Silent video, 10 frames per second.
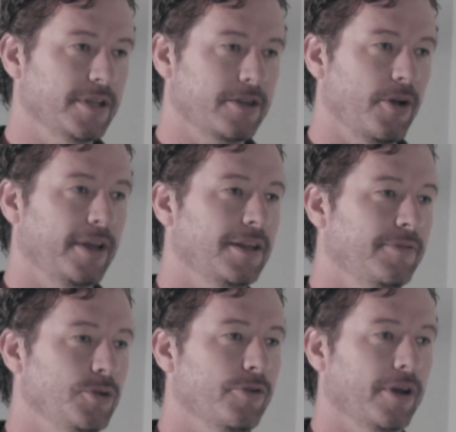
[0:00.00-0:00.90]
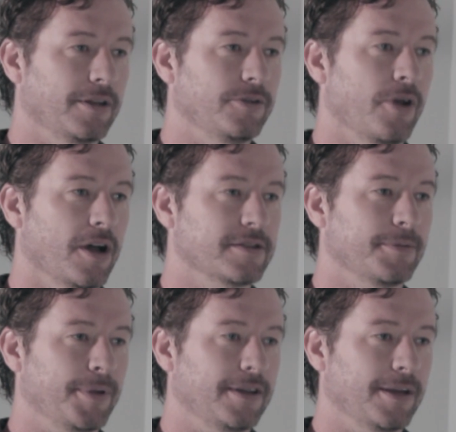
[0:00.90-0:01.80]
No, let's go ahead and give you credit. You
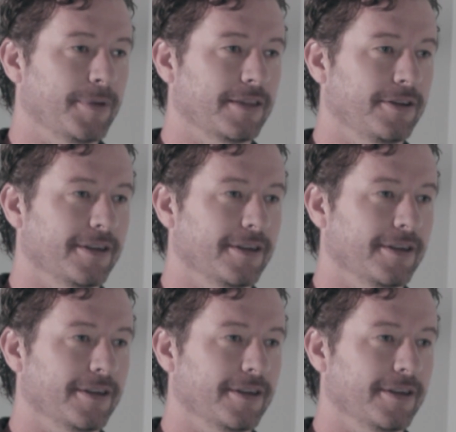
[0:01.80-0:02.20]
caused the pandemic.